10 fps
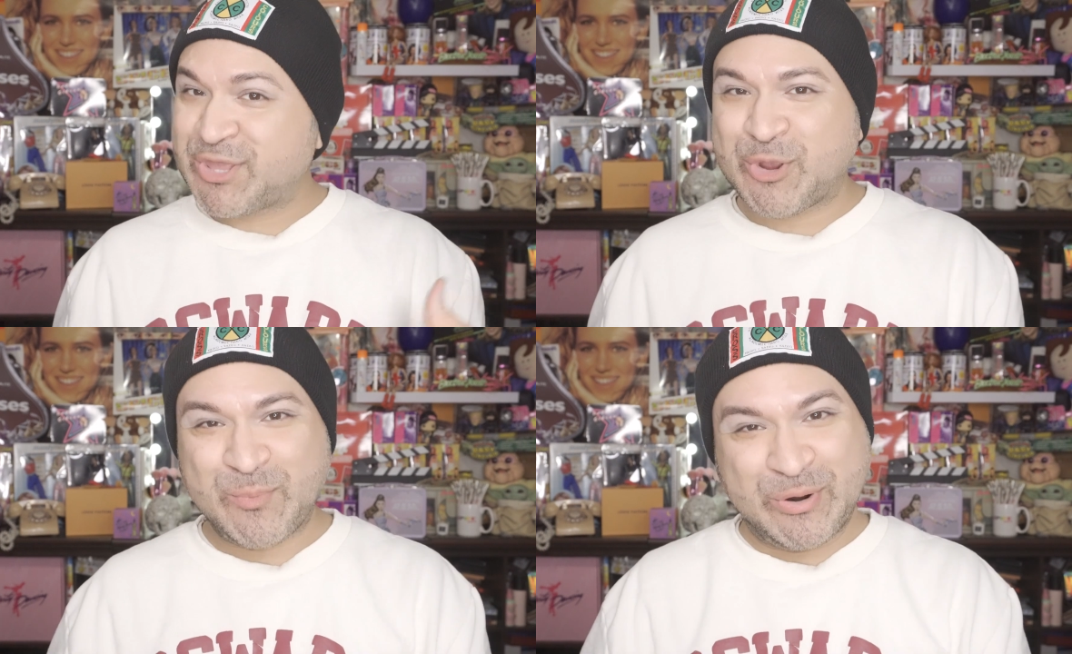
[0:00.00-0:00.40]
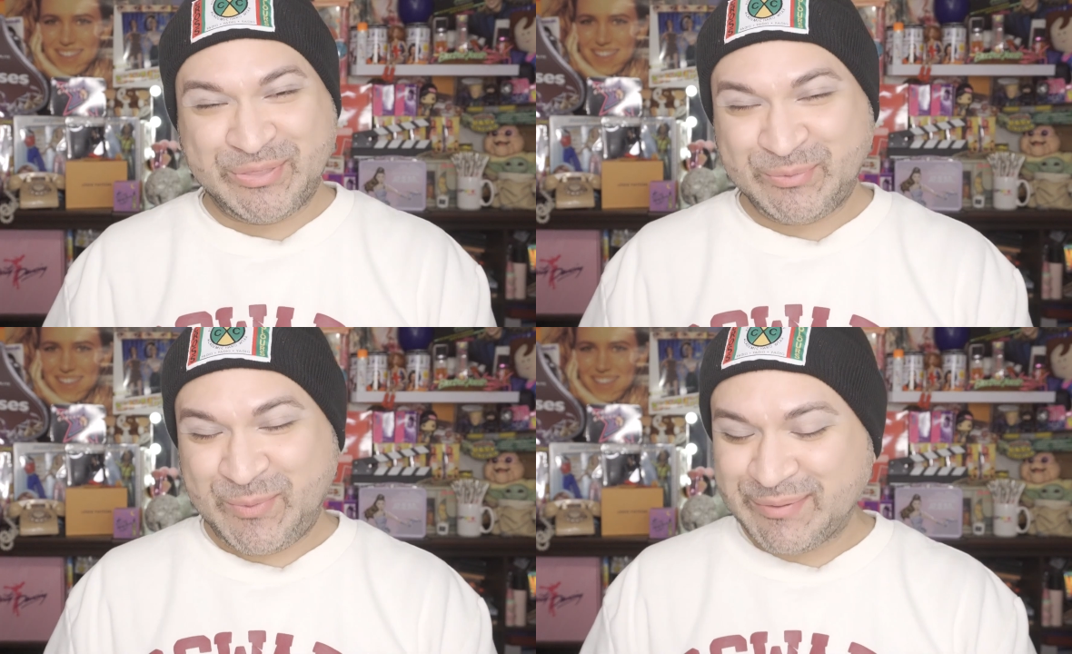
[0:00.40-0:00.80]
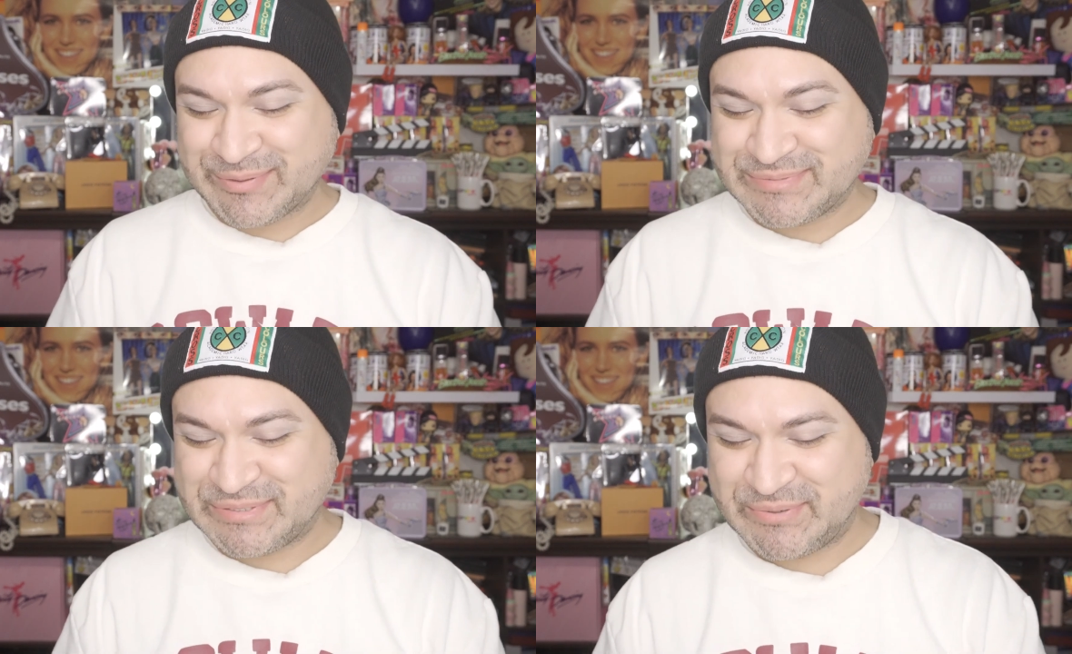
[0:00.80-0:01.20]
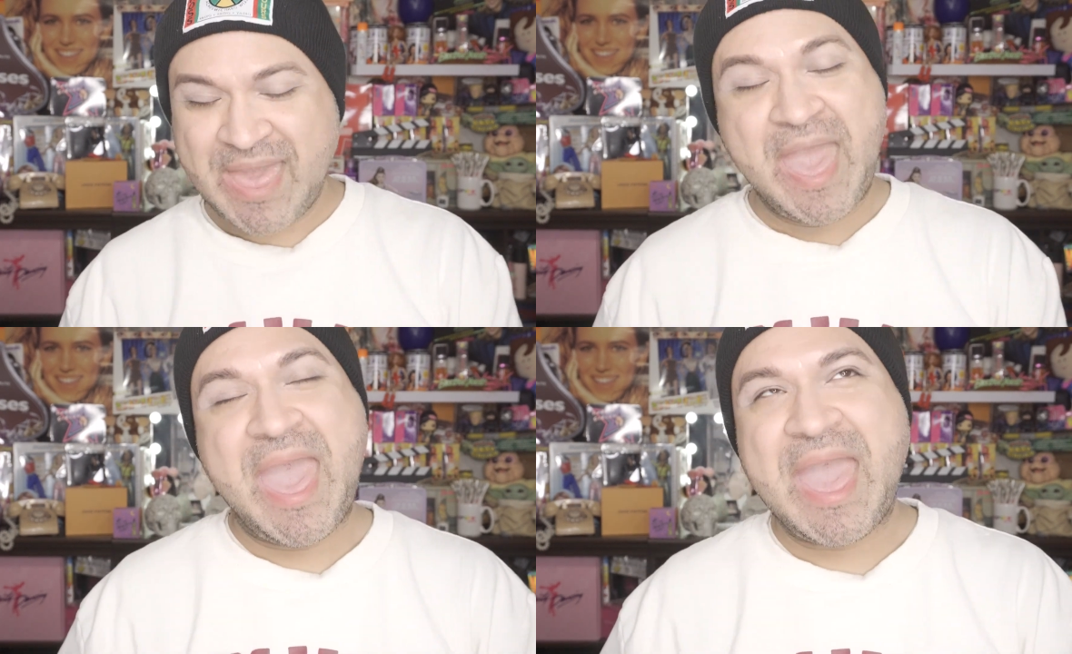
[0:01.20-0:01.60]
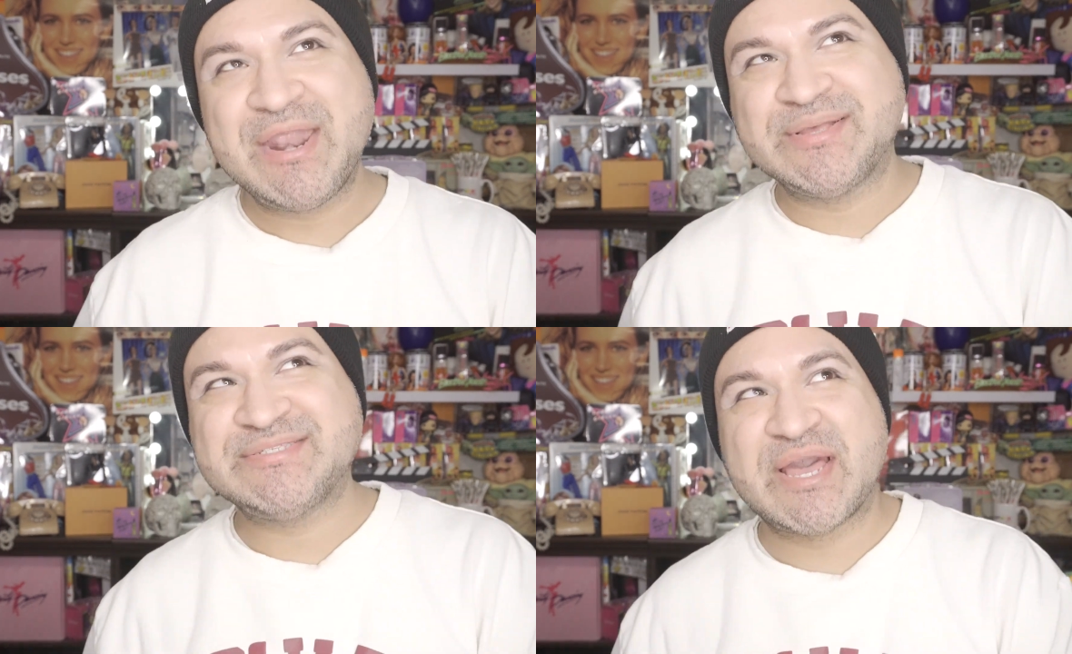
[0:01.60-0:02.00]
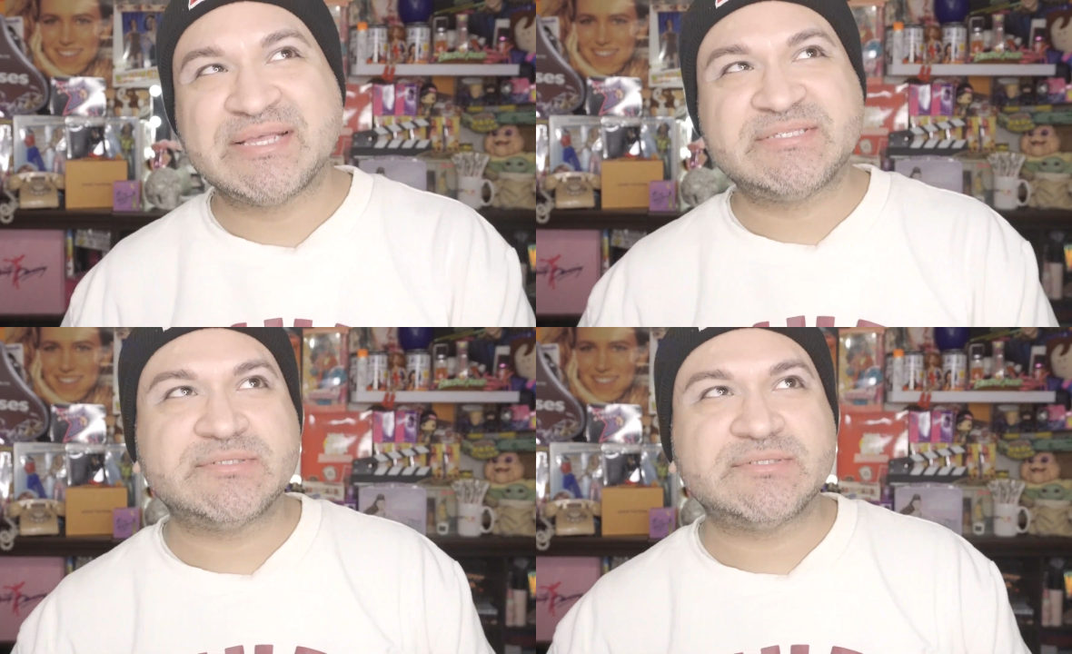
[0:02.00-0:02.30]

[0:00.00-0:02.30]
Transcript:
Speaker 1: you're more than welcome to. Anyways, you guys,